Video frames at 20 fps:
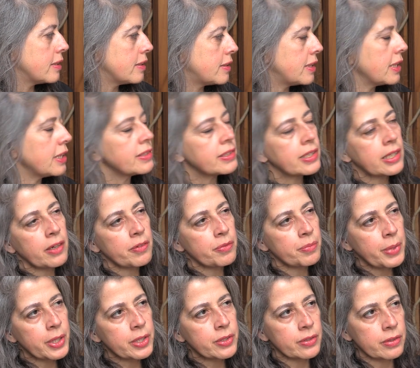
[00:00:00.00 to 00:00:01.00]
things that I've
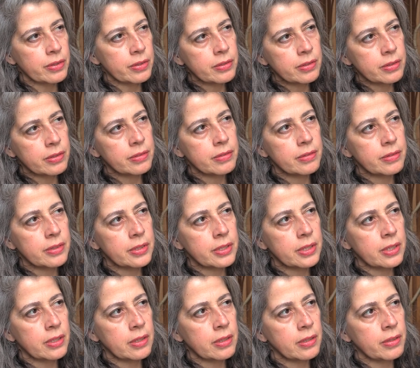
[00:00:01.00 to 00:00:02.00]
measured
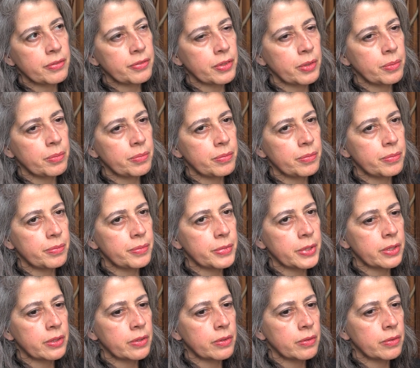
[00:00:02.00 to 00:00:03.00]
from,
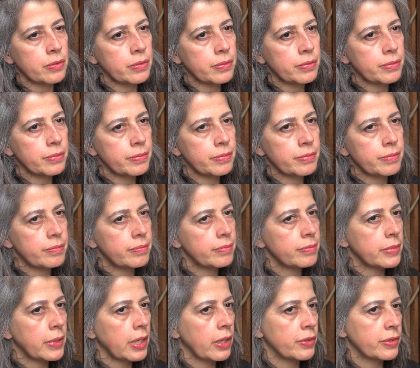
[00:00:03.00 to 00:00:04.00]
you know,
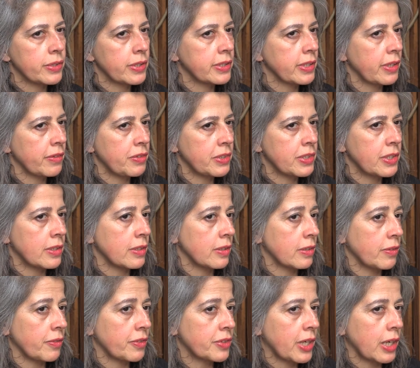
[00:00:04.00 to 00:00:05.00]
houses I
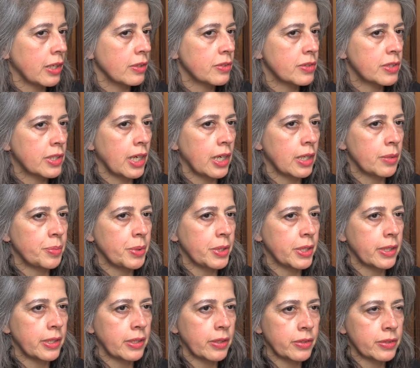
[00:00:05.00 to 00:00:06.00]
visited of Carlos
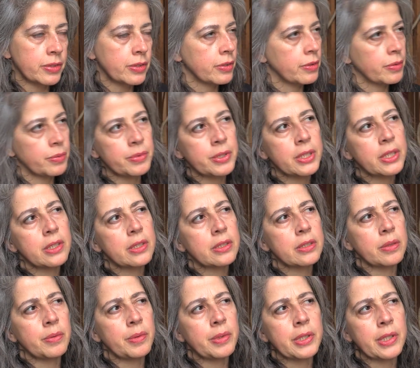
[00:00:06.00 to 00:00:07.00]
Scarpa, and also
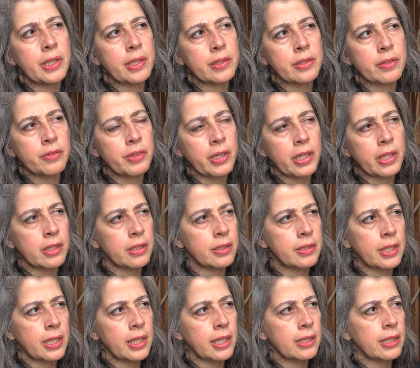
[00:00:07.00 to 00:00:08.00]
the buildings of Egle
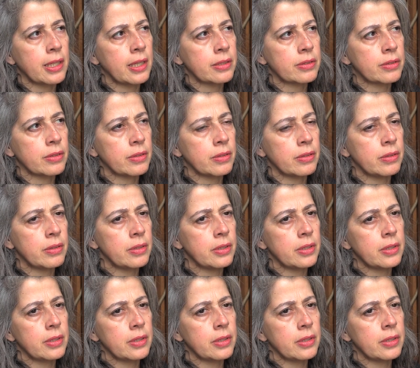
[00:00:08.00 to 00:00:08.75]
Trincanato.